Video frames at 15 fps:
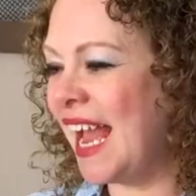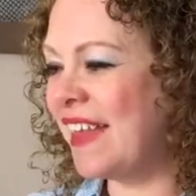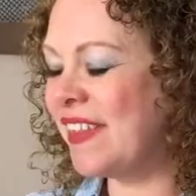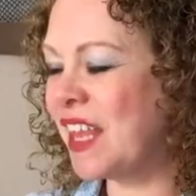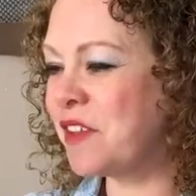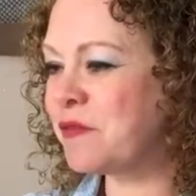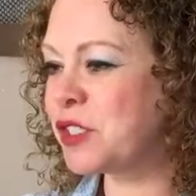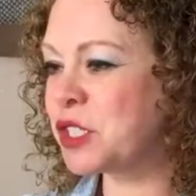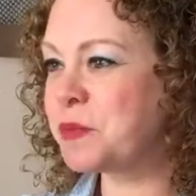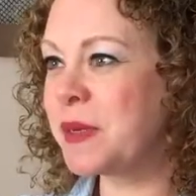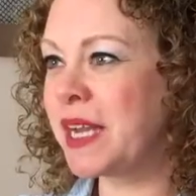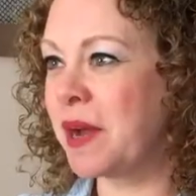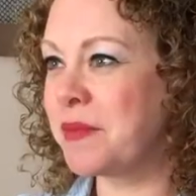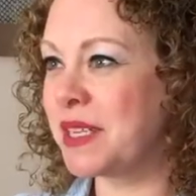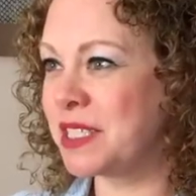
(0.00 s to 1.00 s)
and they've just
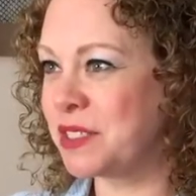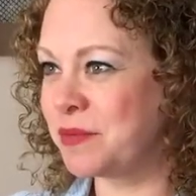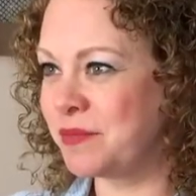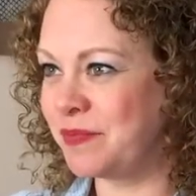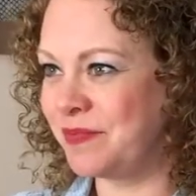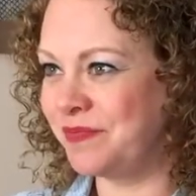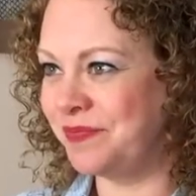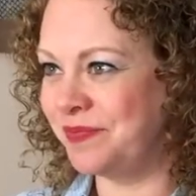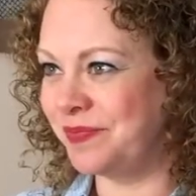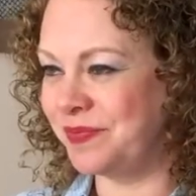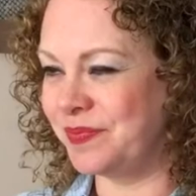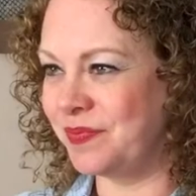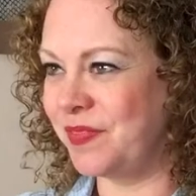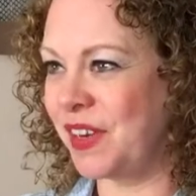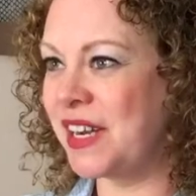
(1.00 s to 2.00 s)
become this mm,
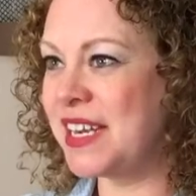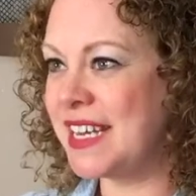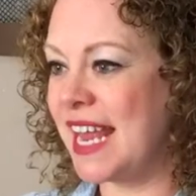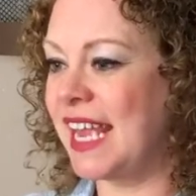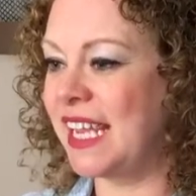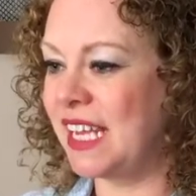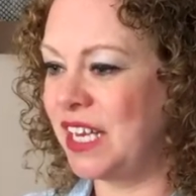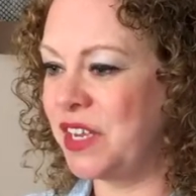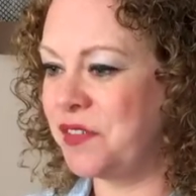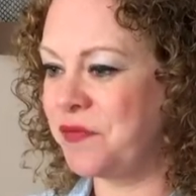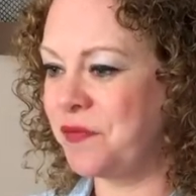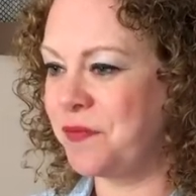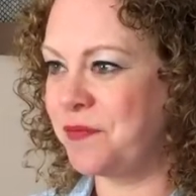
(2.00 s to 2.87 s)
very negative